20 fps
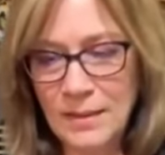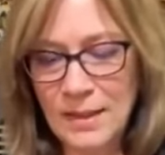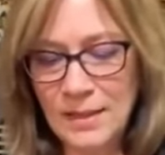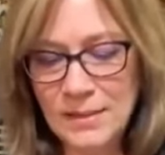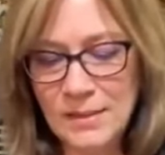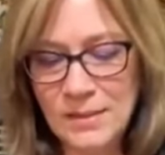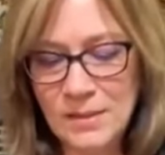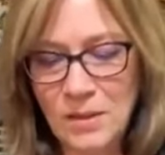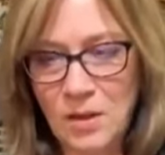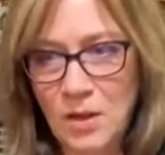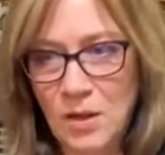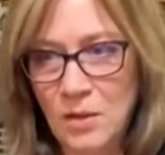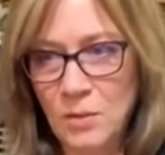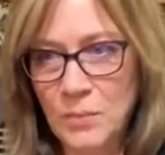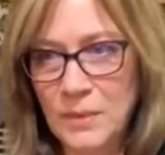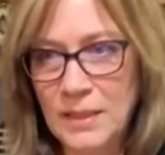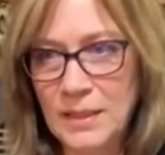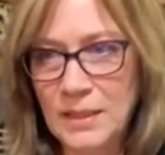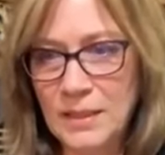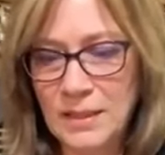That's all
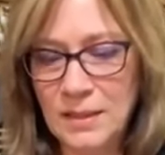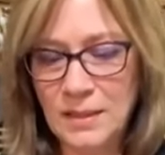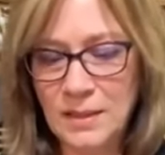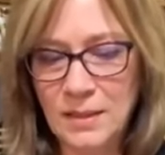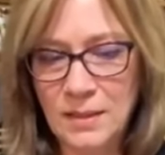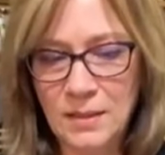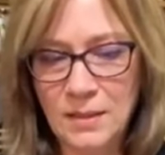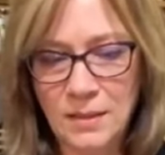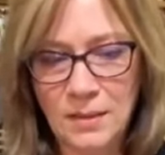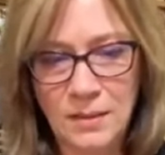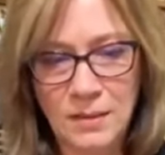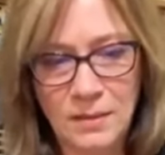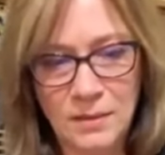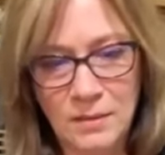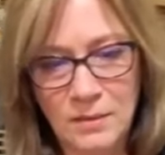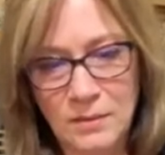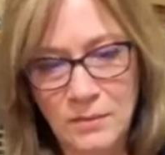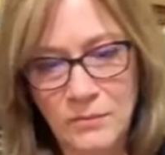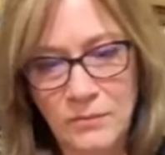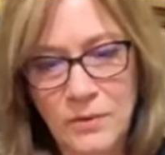we need
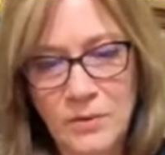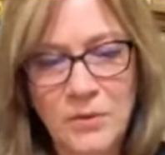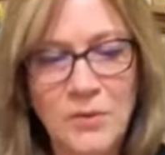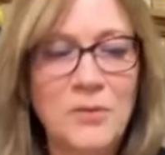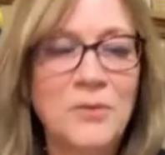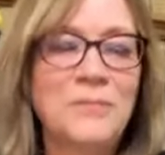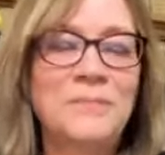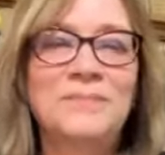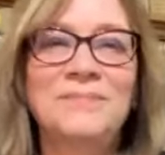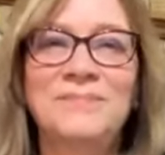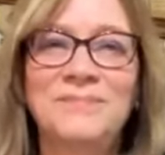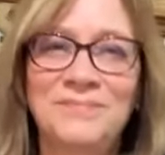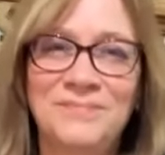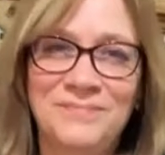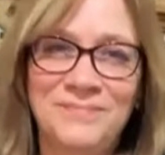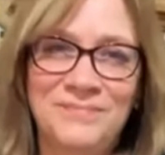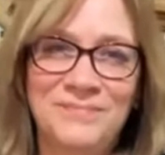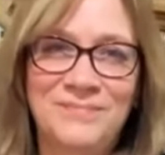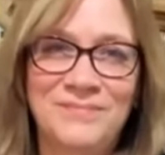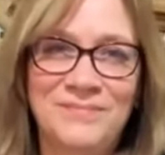of, no,
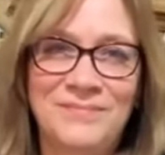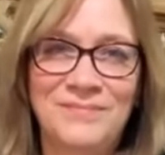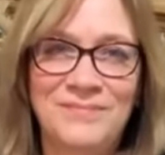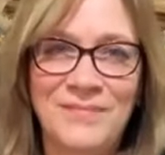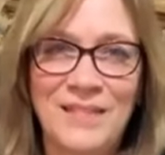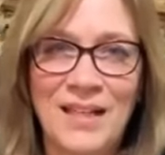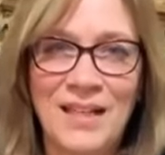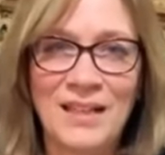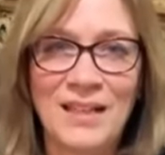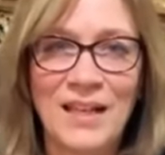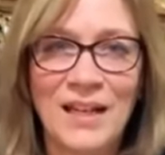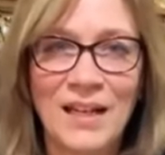I